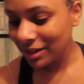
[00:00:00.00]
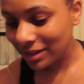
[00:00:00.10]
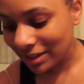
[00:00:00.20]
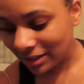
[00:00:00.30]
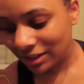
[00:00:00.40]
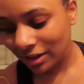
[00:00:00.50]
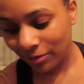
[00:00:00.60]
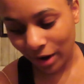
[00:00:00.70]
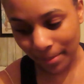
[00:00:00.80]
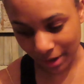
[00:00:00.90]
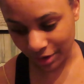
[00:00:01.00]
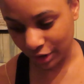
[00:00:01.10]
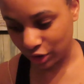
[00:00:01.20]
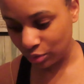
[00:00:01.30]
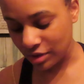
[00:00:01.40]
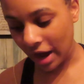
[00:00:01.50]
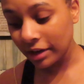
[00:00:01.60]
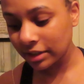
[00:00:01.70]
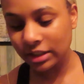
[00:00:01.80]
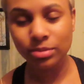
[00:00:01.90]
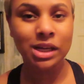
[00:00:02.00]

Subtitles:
a sense of I'm in the 2000s